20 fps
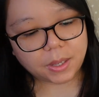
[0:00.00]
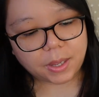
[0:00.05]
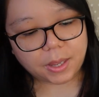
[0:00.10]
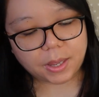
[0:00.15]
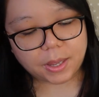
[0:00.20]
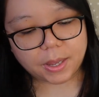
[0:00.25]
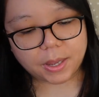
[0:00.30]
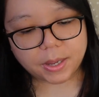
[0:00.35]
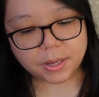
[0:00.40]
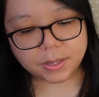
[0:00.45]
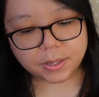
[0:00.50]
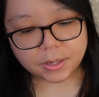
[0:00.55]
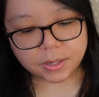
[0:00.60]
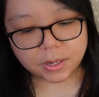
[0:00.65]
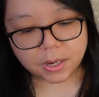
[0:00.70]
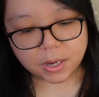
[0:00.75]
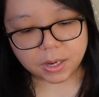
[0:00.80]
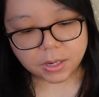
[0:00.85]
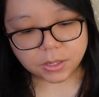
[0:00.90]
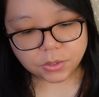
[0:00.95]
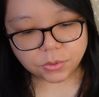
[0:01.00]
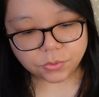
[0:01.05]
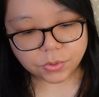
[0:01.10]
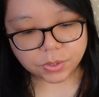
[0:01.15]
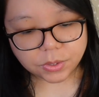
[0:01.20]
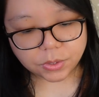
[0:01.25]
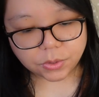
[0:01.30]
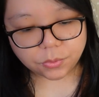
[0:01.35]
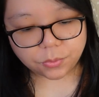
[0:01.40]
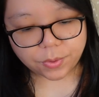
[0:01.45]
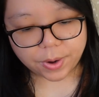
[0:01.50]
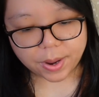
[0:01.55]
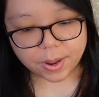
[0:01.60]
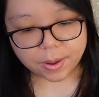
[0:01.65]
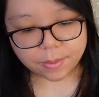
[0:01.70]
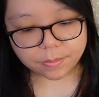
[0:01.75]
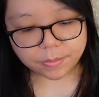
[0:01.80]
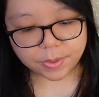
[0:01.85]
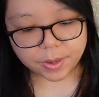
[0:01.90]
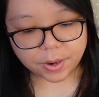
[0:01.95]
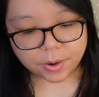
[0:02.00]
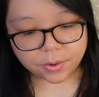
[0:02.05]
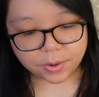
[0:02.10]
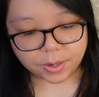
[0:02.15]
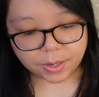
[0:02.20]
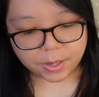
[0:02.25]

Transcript: and 100-gram there